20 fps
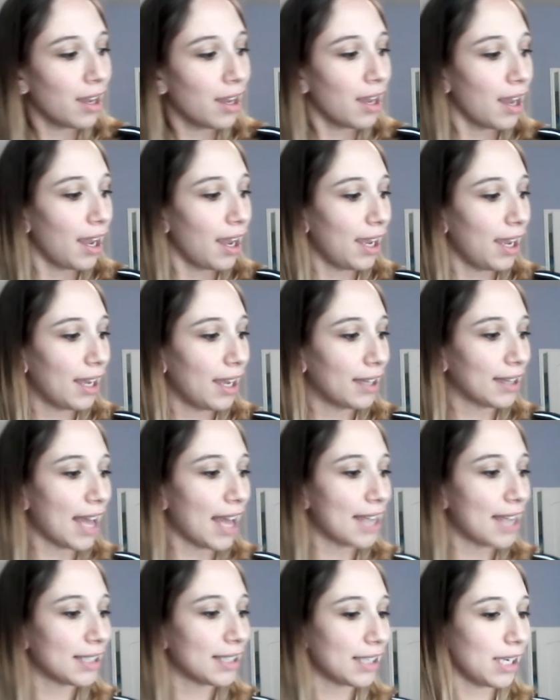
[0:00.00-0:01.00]
And
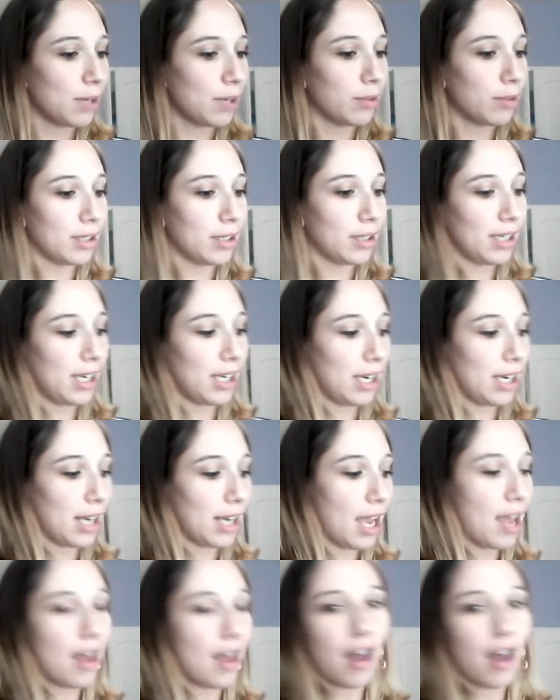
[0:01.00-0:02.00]
lastly, you will need
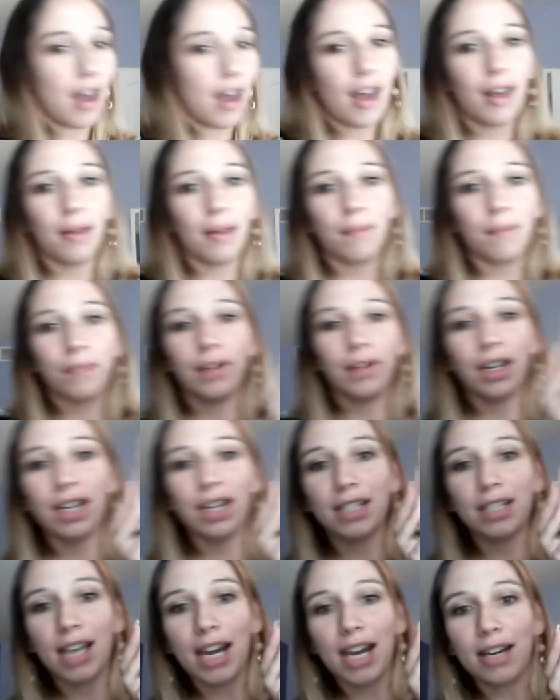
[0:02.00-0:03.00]
a
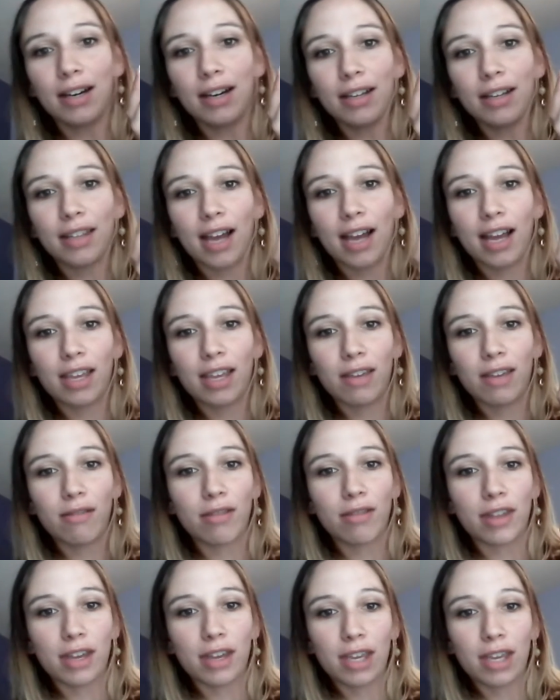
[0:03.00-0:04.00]
container that you
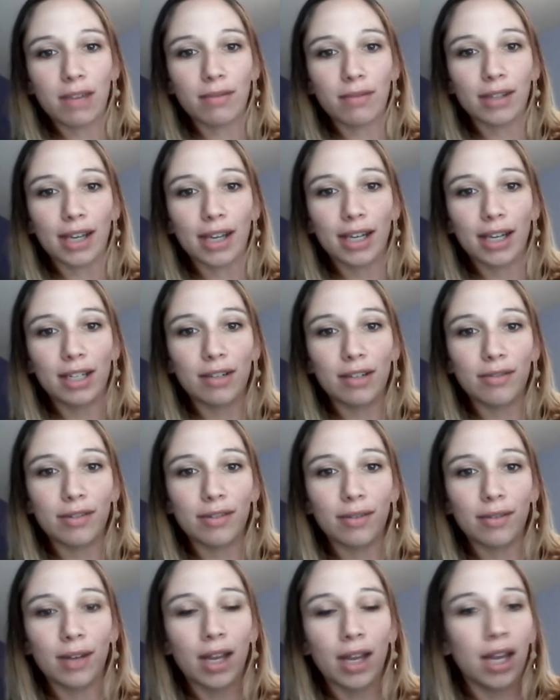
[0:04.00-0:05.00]
think you would like to
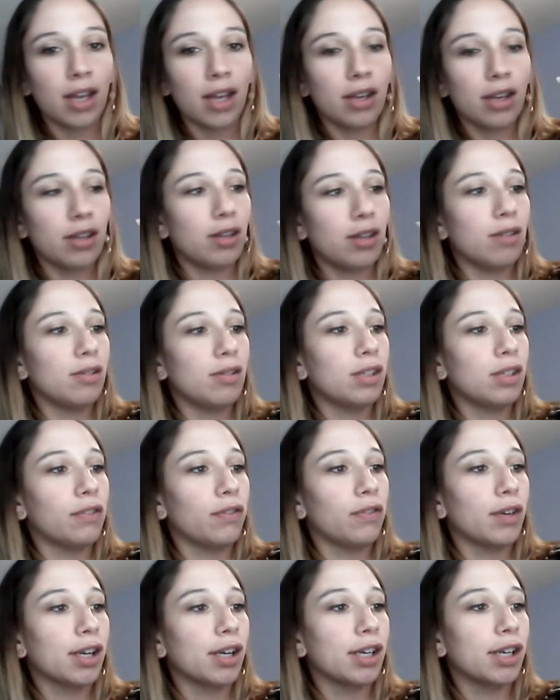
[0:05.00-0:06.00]
use
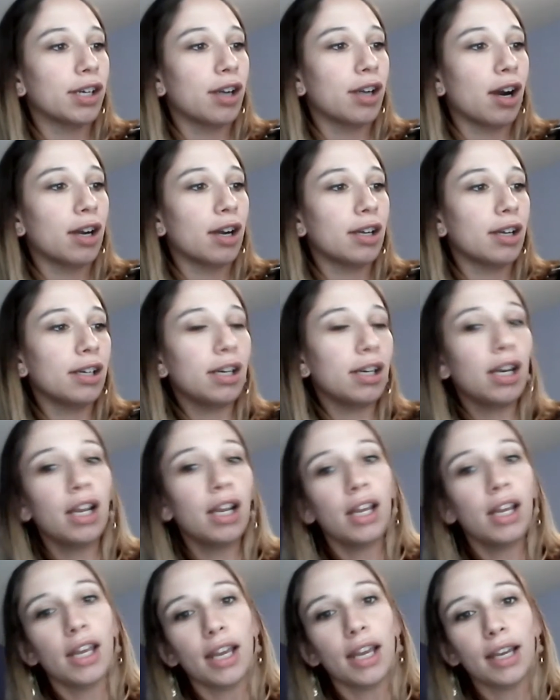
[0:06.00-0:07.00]
for your garden.
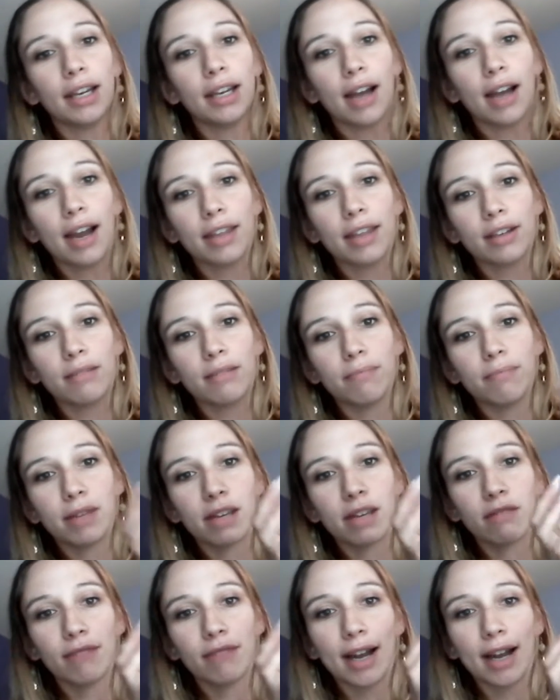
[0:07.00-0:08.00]
It could either be
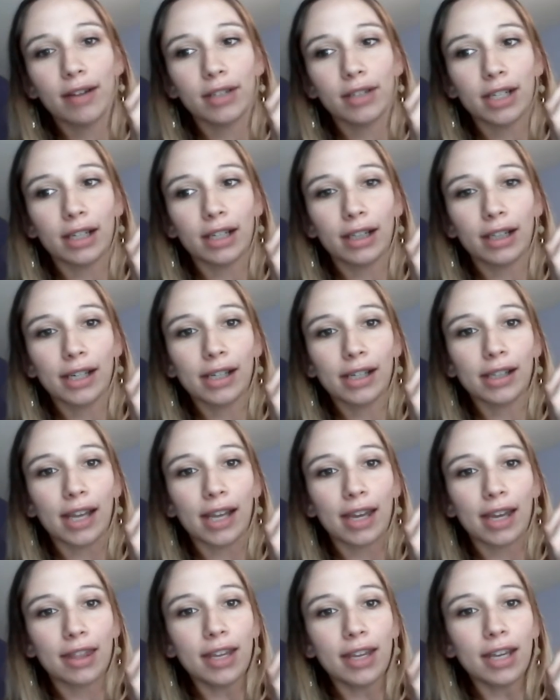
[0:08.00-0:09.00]
round and clear like
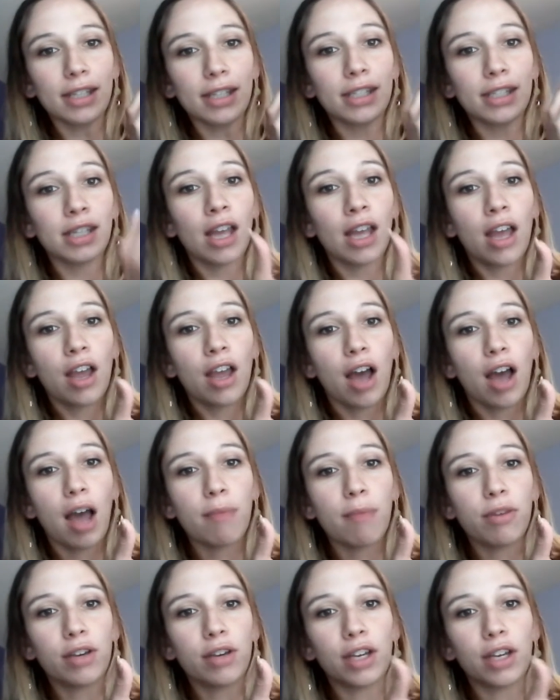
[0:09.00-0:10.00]
this.
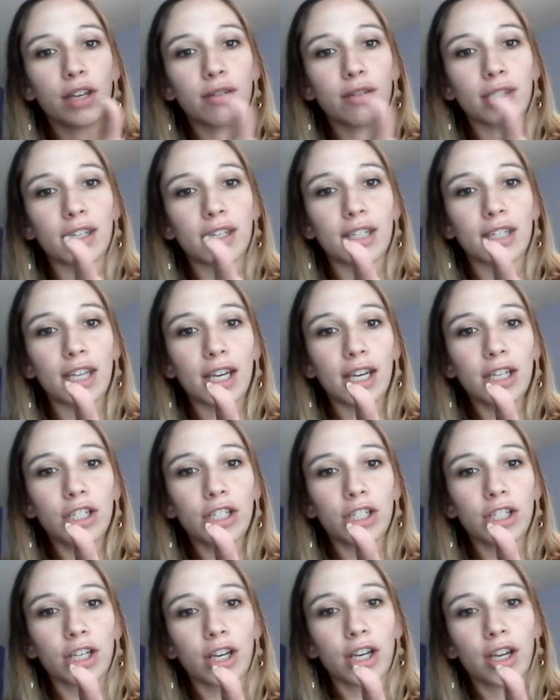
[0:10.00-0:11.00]
You could use a
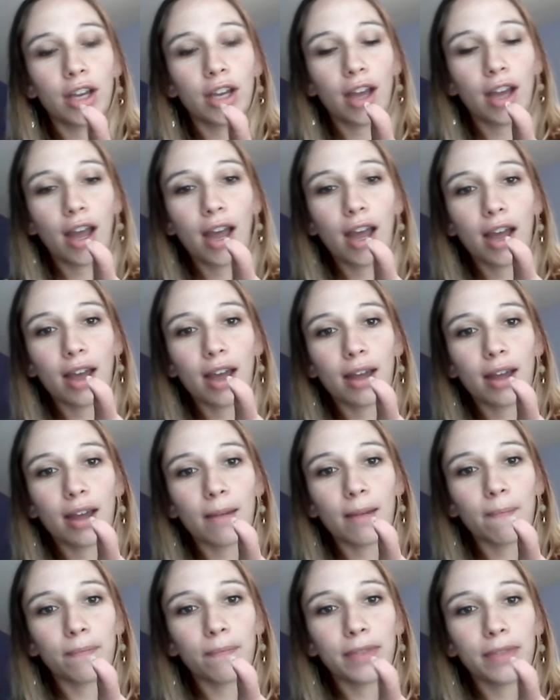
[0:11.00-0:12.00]
dish
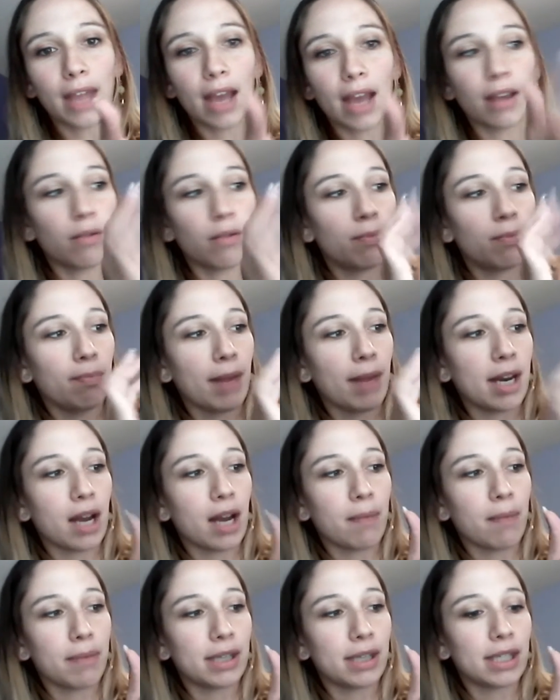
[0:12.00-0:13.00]
that might not
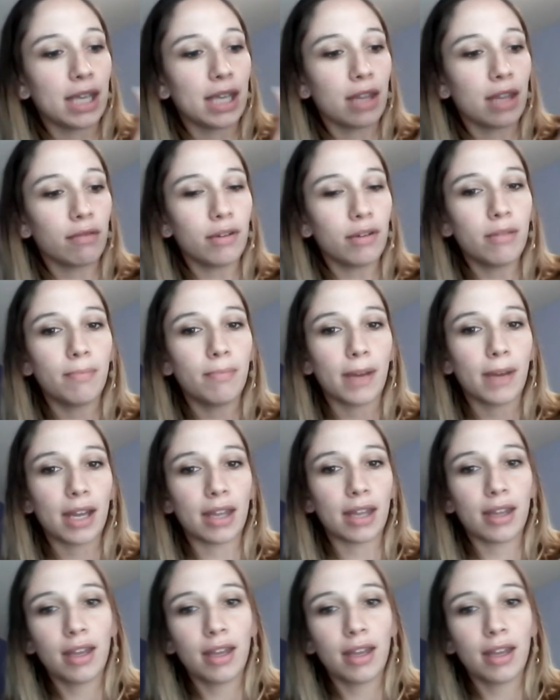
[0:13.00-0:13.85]
be see-through, but